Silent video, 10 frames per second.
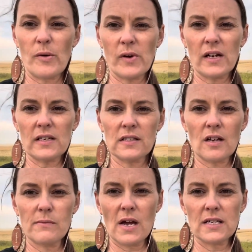practice
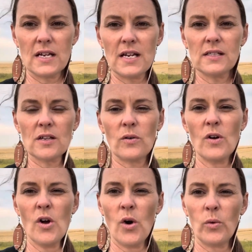on Monday. So
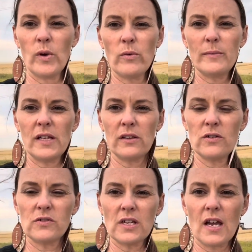we will be
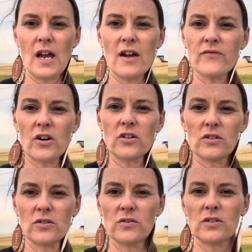losing half our
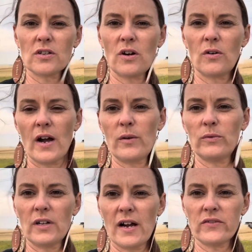crew, so I
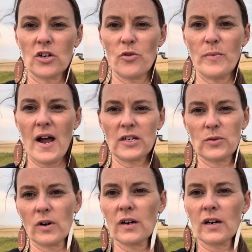will have to go back to
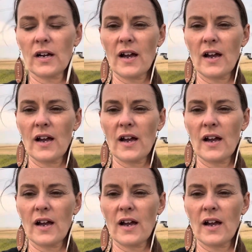work.